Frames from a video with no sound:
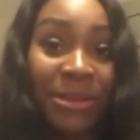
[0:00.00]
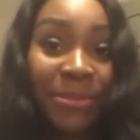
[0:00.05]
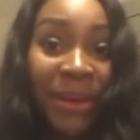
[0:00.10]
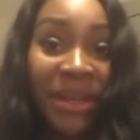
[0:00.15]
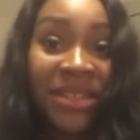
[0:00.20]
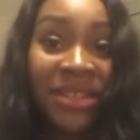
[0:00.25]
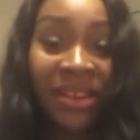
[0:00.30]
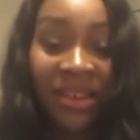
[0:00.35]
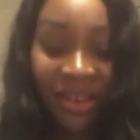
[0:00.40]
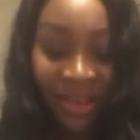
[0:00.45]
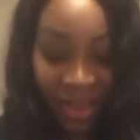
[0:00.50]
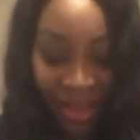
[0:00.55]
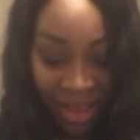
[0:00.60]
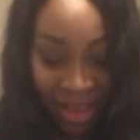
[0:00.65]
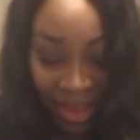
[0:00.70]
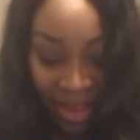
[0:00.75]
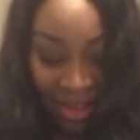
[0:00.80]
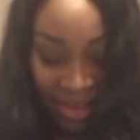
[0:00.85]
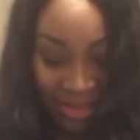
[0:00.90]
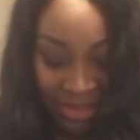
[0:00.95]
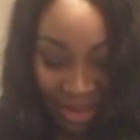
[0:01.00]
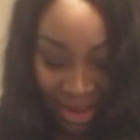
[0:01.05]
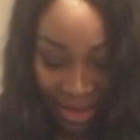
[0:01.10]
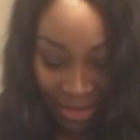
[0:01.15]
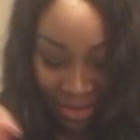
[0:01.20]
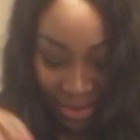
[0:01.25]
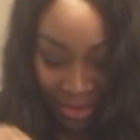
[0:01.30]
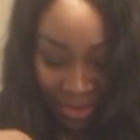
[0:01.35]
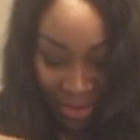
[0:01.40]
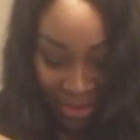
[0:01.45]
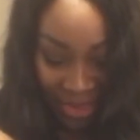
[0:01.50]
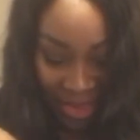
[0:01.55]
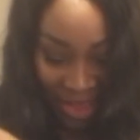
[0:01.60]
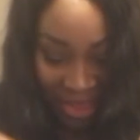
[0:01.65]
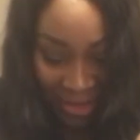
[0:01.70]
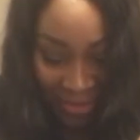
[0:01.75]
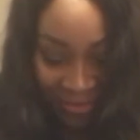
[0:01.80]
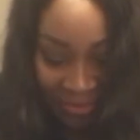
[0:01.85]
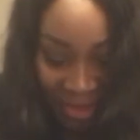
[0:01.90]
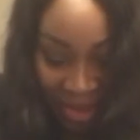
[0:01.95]
better. So I got
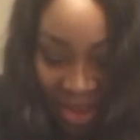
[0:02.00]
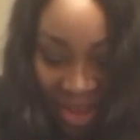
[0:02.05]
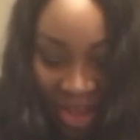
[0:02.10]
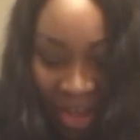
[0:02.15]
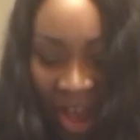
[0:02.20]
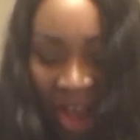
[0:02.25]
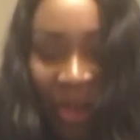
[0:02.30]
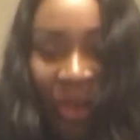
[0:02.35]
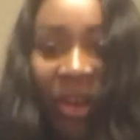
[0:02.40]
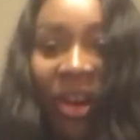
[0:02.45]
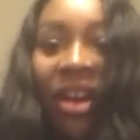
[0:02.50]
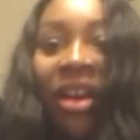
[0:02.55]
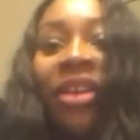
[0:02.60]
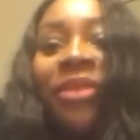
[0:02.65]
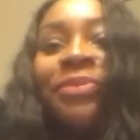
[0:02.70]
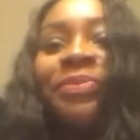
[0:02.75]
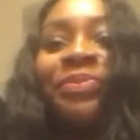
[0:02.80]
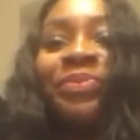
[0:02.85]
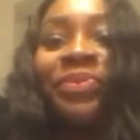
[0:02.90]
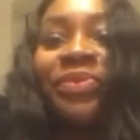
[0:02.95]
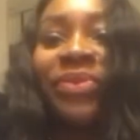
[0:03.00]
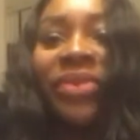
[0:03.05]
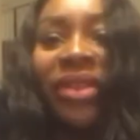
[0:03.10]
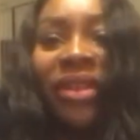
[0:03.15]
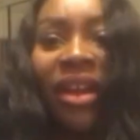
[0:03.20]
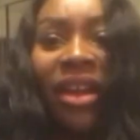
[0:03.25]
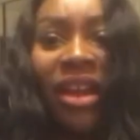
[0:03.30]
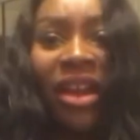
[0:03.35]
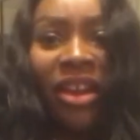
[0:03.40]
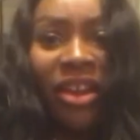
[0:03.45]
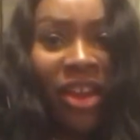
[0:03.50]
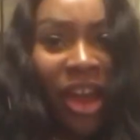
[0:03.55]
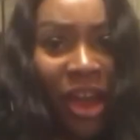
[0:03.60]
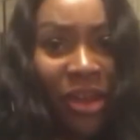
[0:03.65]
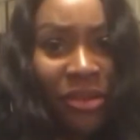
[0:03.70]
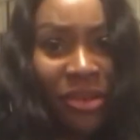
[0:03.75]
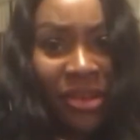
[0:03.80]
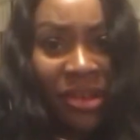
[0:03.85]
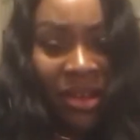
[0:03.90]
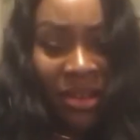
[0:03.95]
that. I got a
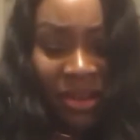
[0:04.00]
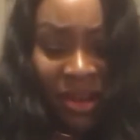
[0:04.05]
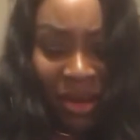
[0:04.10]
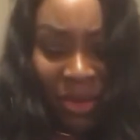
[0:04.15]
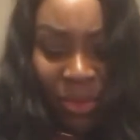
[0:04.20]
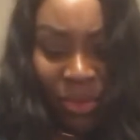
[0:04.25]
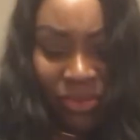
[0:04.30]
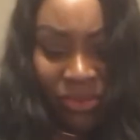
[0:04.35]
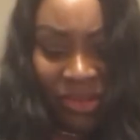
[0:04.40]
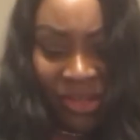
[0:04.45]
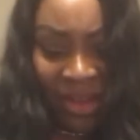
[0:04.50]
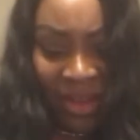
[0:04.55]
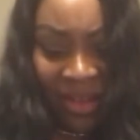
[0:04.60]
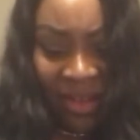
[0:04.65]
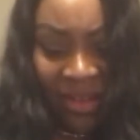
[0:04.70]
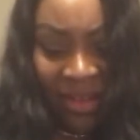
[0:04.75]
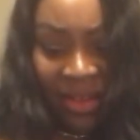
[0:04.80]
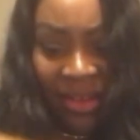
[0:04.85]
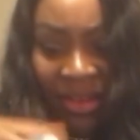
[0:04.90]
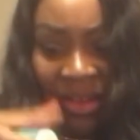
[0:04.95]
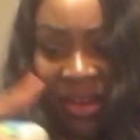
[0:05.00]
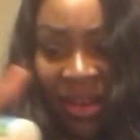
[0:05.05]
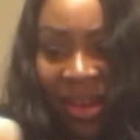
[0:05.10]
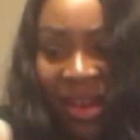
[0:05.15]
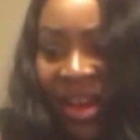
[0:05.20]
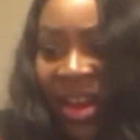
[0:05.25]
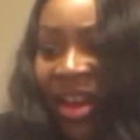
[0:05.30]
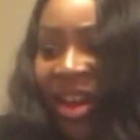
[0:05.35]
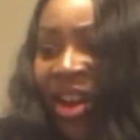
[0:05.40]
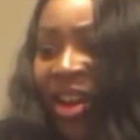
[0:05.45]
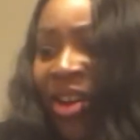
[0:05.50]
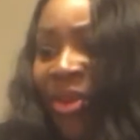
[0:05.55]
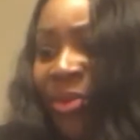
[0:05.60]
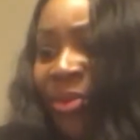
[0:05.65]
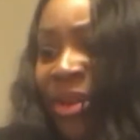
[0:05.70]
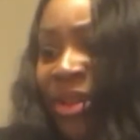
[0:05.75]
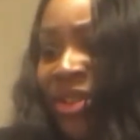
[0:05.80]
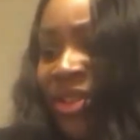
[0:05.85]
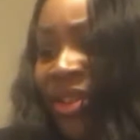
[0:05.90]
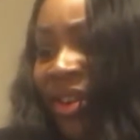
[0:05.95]
coconut water,
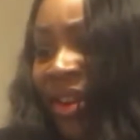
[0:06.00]
which